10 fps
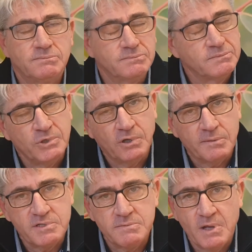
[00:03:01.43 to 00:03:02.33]

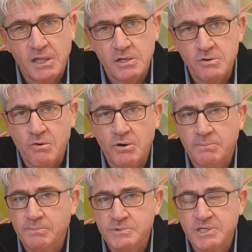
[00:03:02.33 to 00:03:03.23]
Eucalyptus
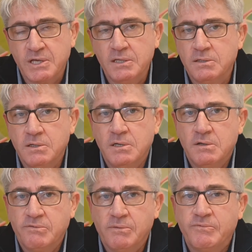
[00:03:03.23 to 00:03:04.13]
melliodora seed
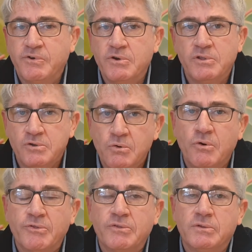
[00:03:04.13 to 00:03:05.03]
from further
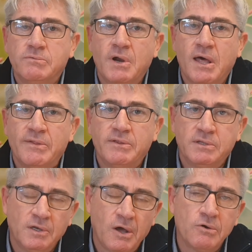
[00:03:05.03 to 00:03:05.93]
north rather than
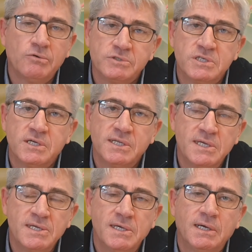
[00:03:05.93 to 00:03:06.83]
the local seed
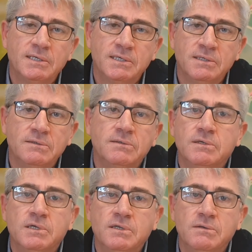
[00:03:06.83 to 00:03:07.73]
here
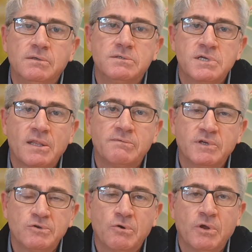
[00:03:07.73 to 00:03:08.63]
in southern
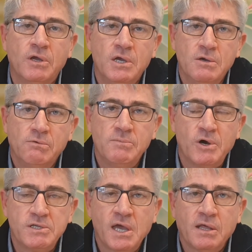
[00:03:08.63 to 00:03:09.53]
Victoria. We
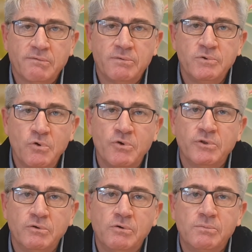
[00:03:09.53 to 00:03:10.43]
might take it from
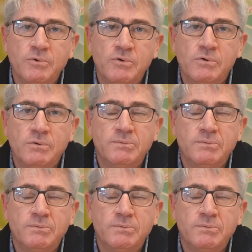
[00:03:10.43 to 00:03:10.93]
northern or